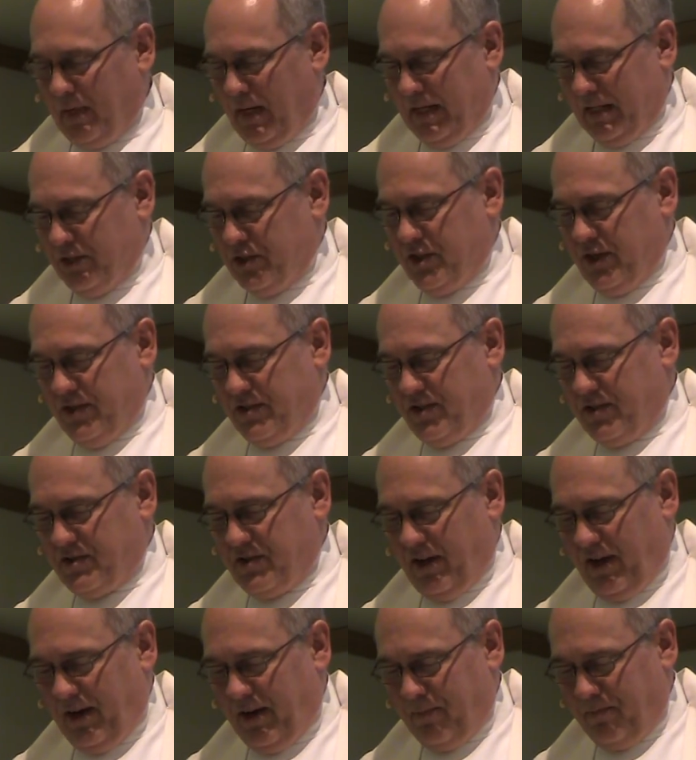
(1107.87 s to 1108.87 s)
In Jesus'
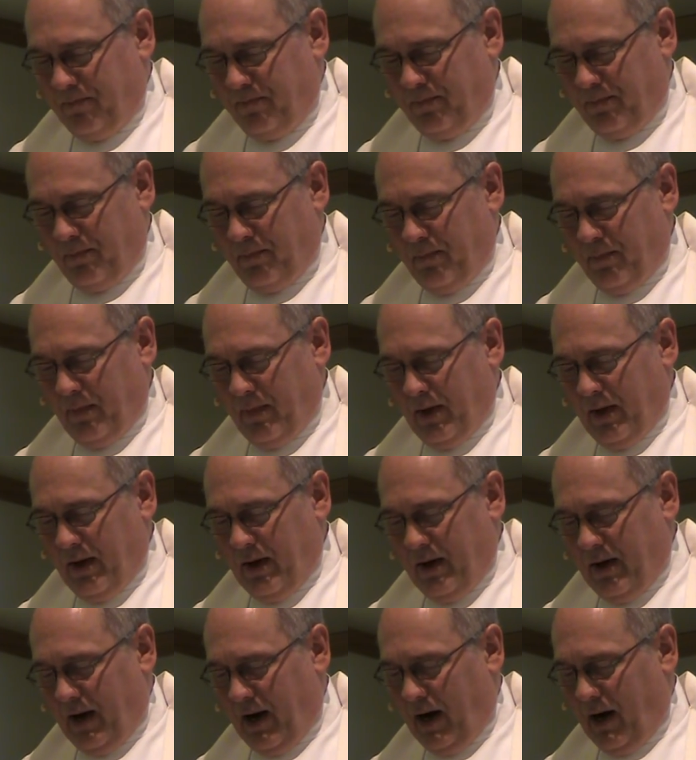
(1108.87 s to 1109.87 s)
name,
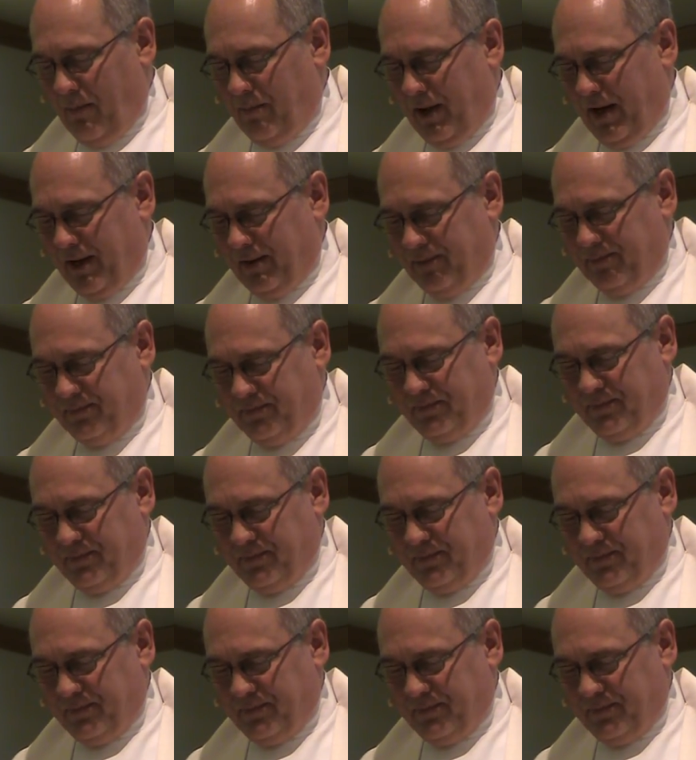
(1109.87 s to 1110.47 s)
amen.